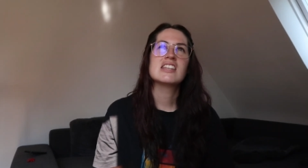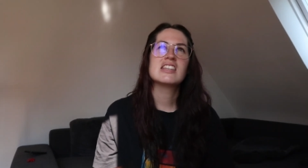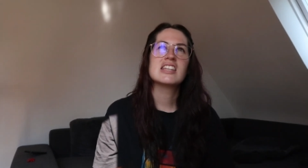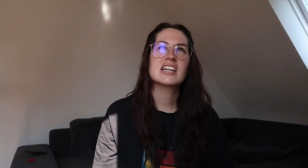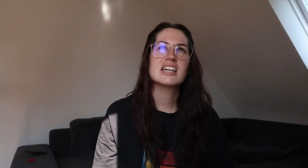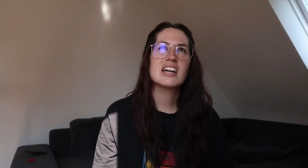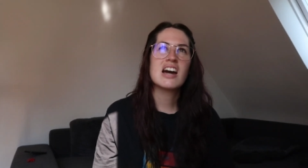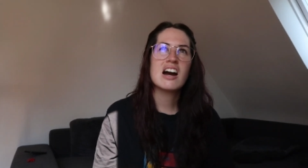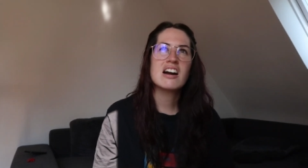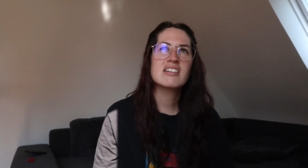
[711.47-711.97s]

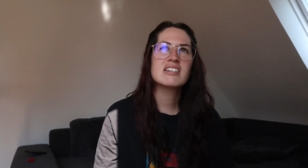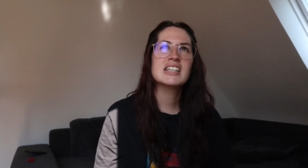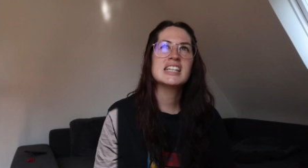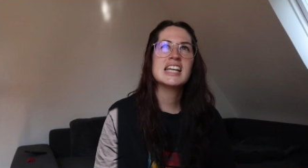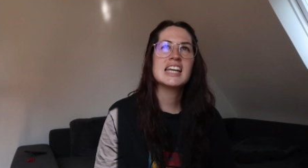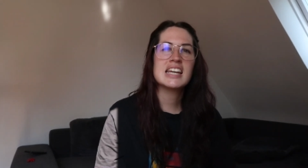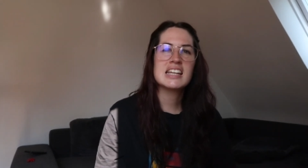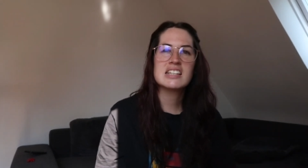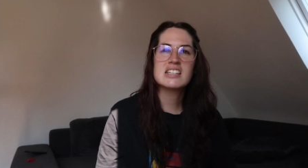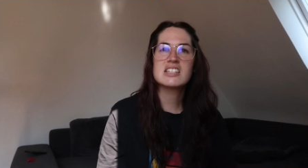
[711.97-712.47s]
the
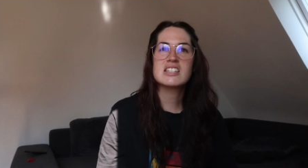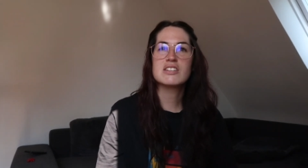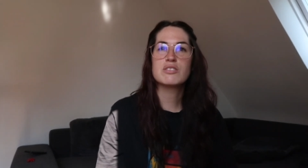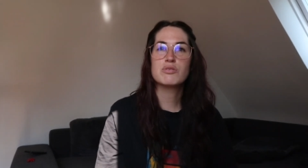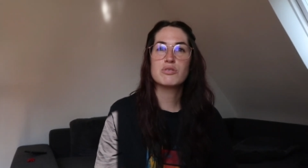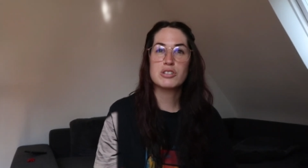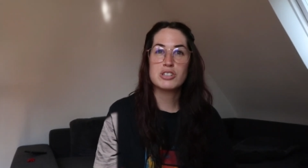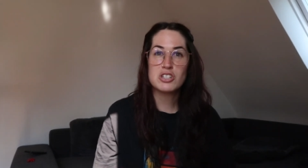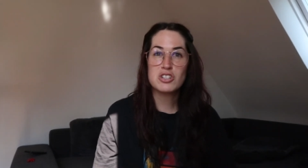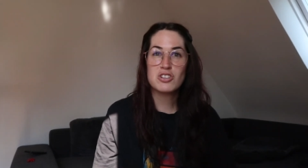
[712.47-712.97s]
current editor
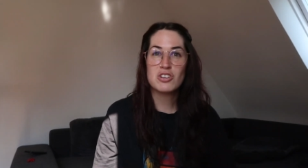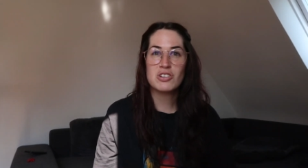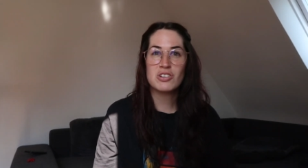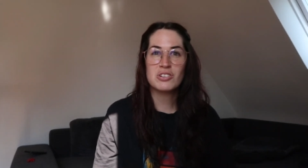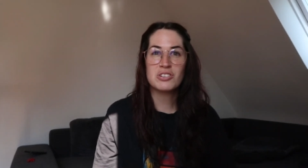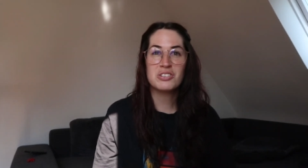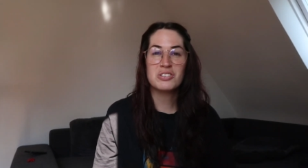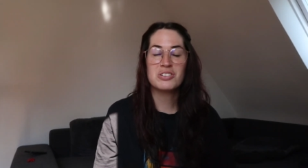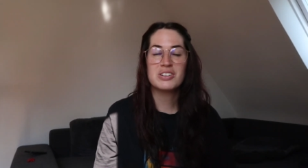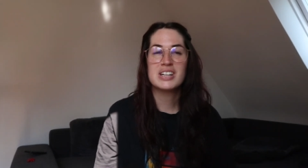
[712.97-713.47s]
for a
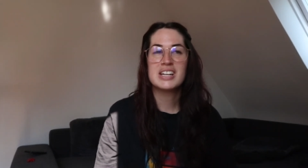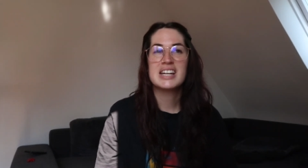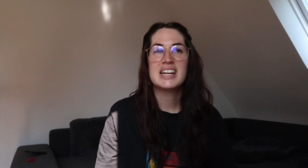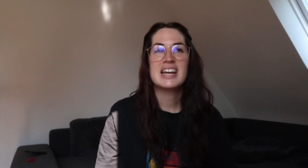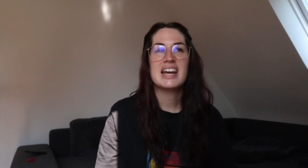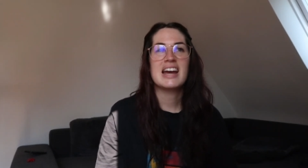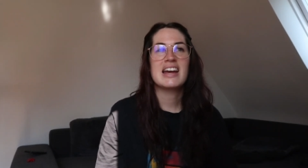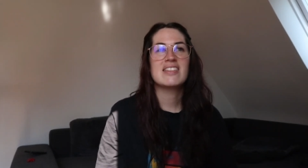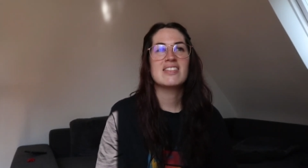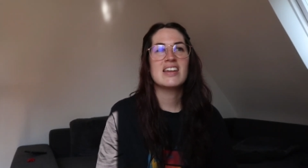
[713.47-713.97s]
journal,
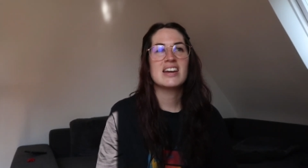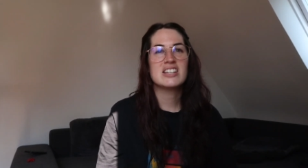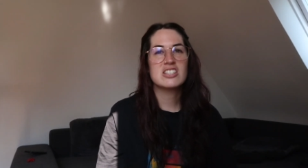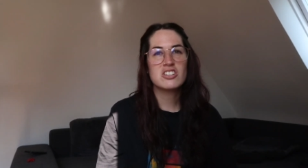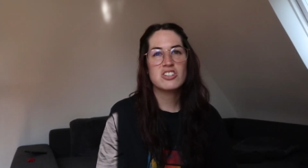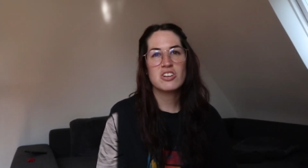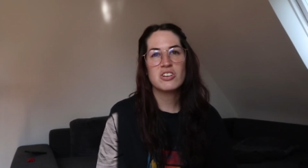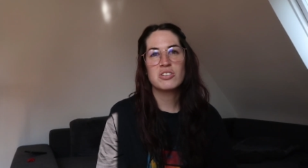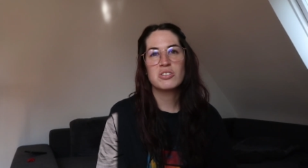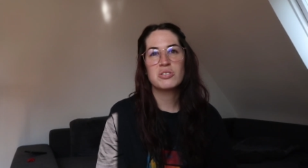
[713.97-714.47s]
and that
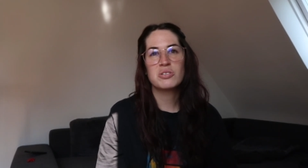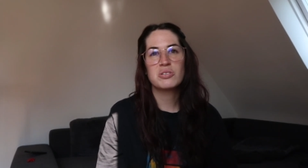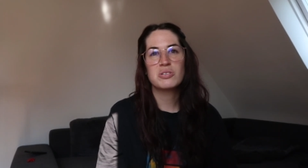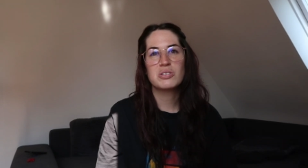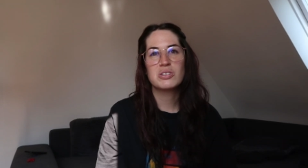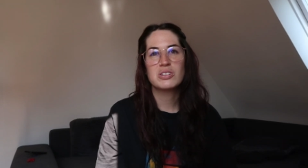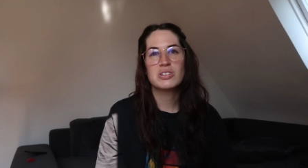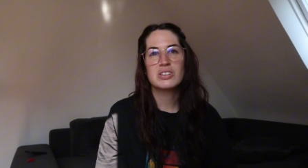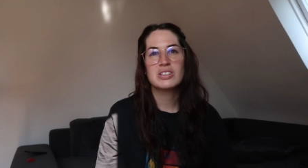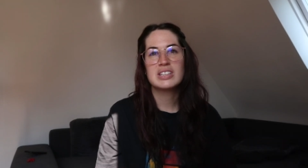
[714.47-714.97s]

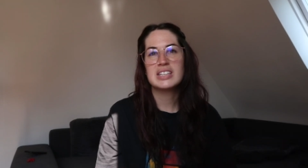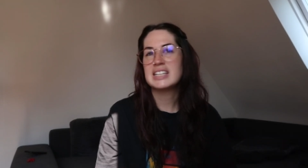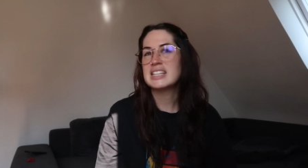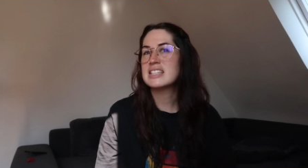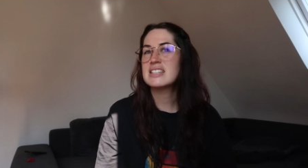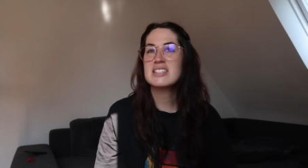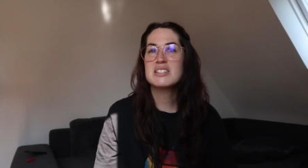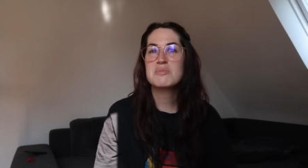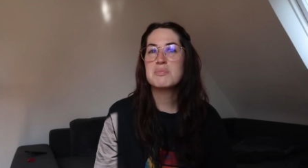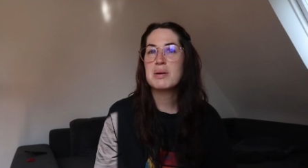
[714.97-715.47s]
journal
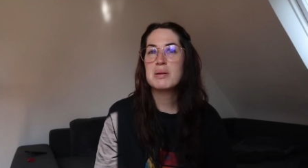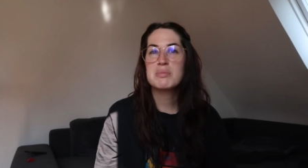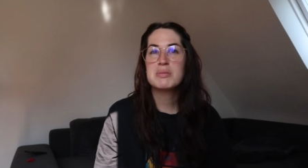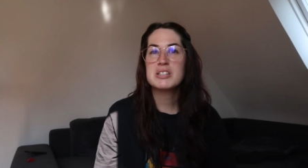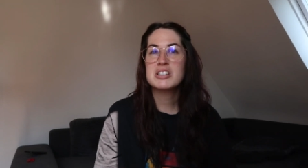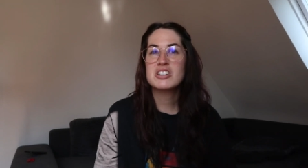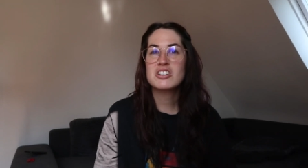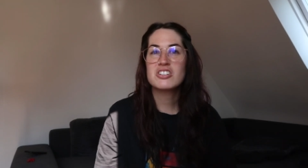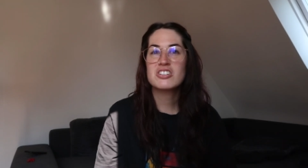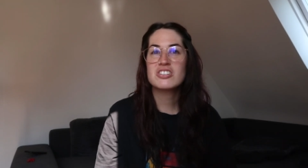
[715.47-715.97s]
needs to
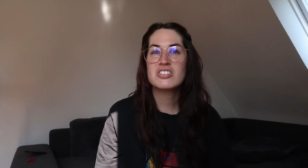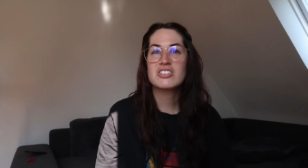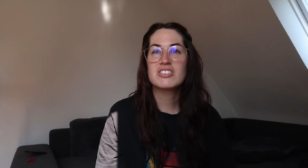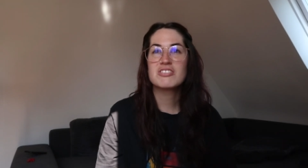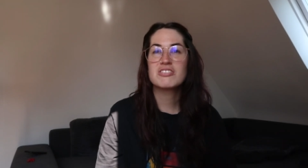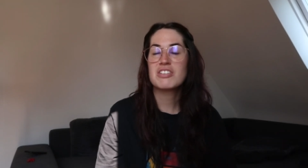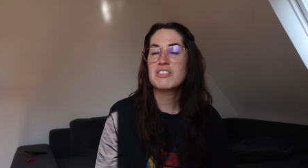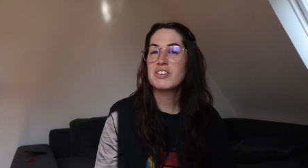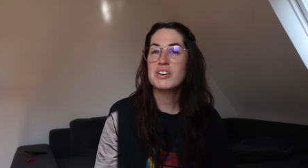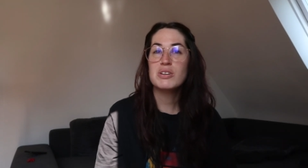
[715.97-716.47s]
publish
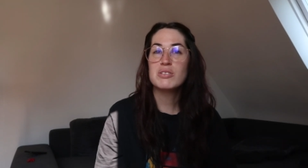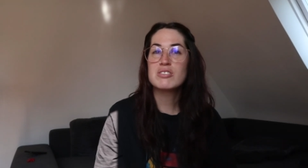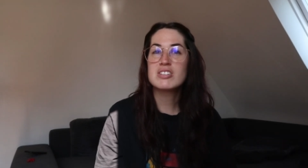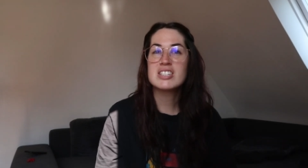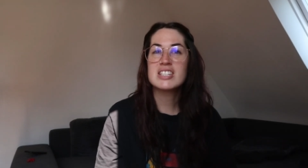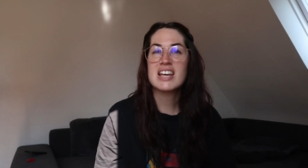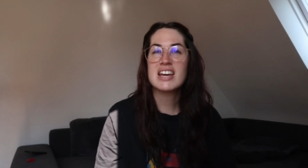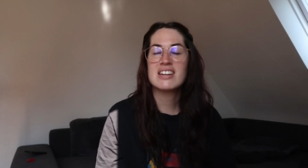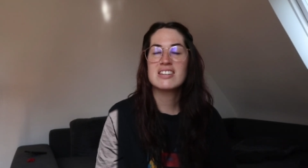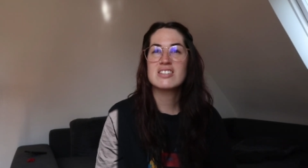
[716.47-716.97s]

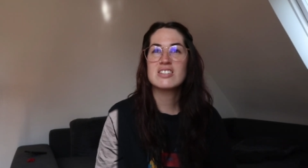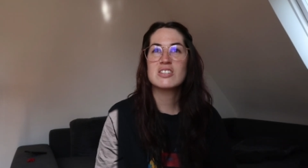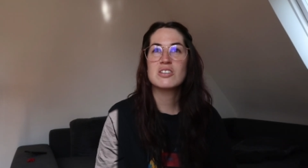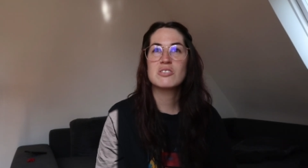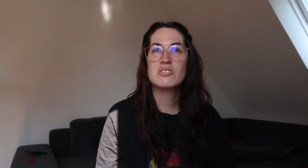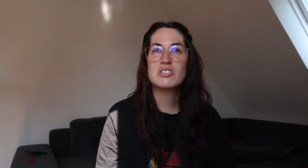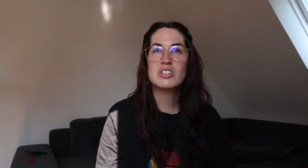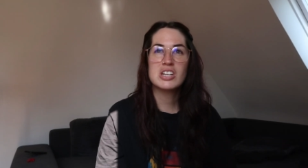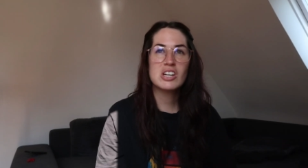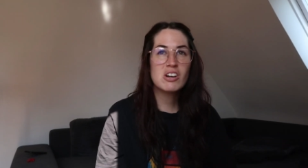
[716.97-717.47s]
reviews. And
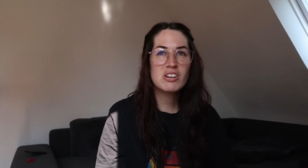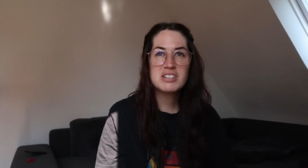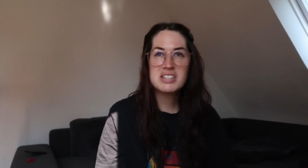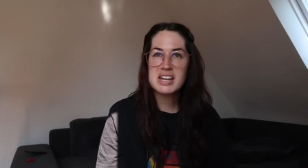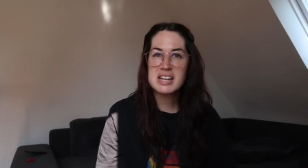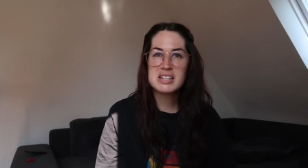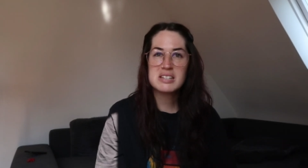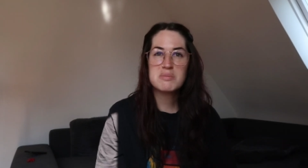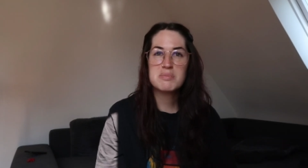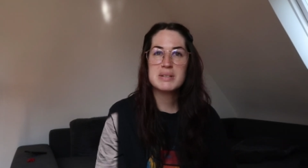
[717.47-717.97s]
so she
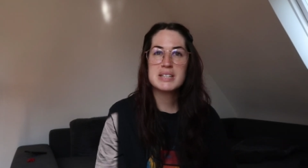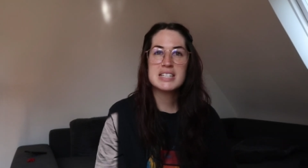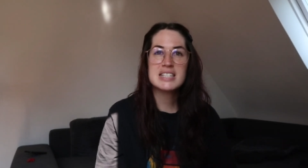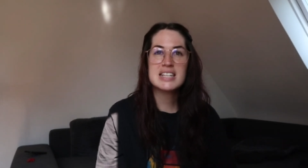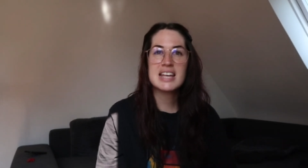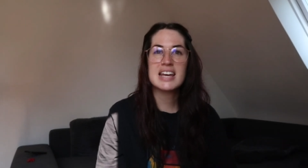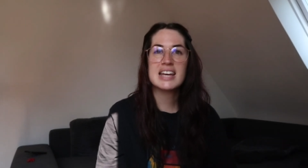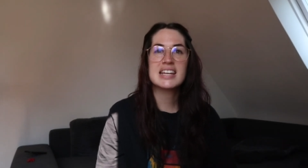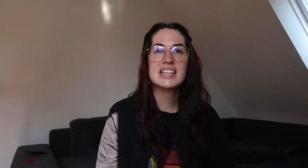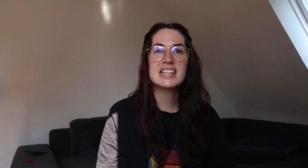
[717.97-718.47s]
contacted me
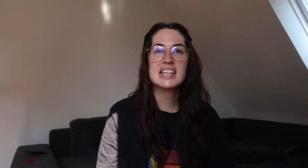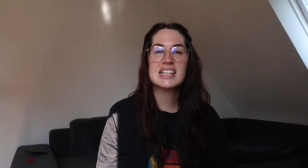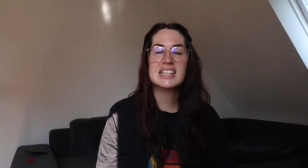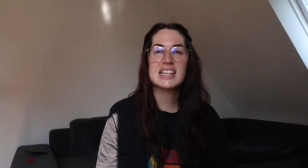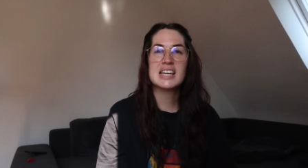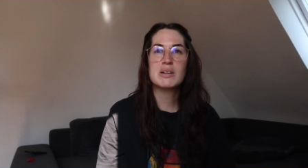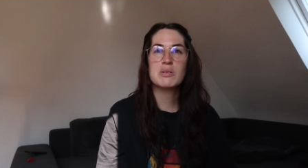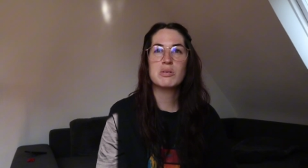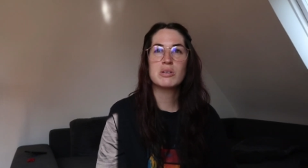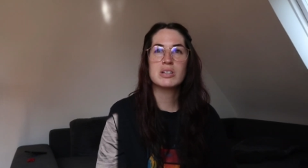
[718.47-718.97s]
saying that
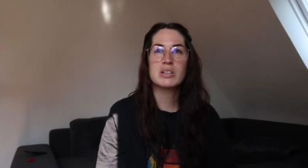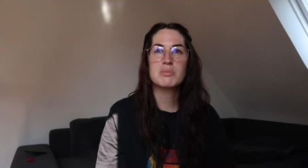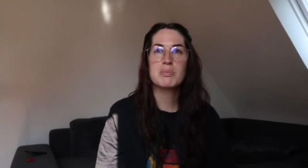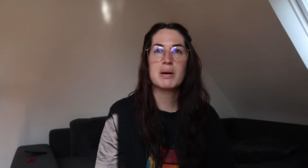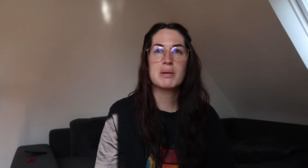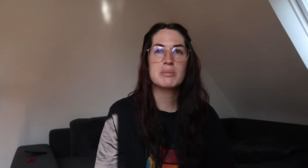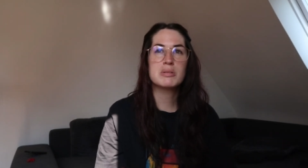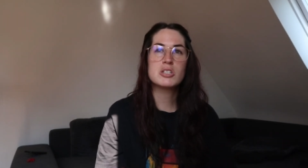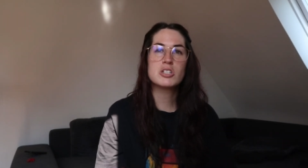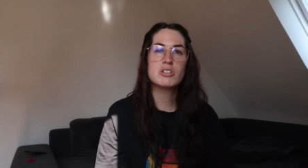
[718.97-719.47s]
they want to
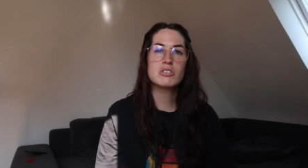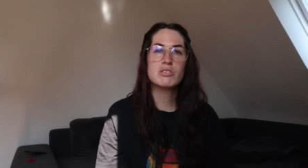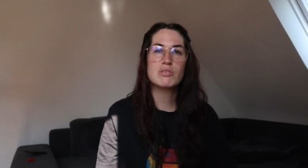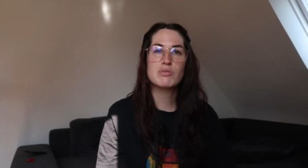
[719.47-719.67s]
publish a